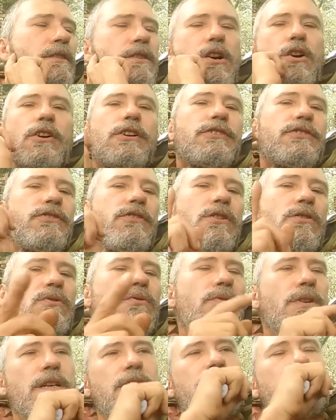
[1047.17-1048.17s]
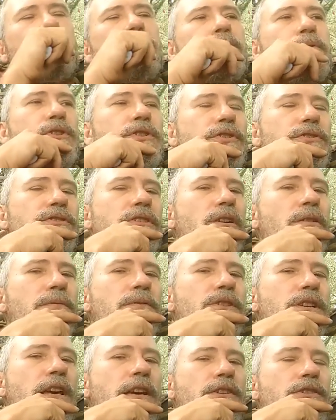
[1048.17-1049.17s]
there is no reason to put
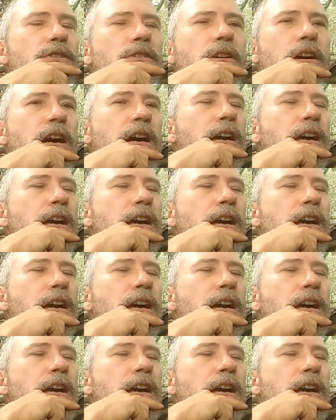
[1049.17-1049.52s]
yourself in danger.